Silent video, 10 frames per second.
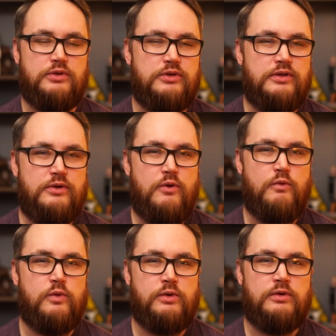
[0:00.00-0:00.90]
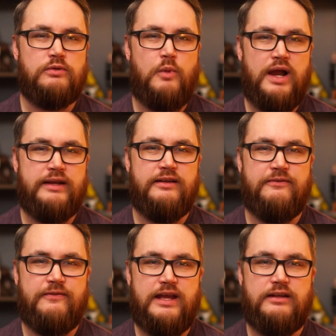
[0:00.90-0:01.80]
little worldwide
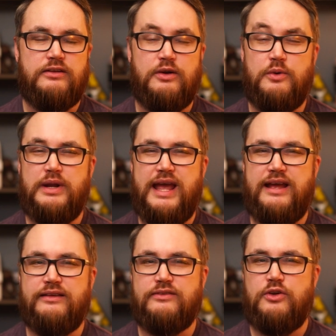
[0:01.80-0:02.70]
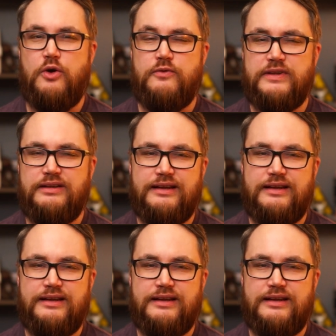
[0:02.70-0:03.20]
event known as COVID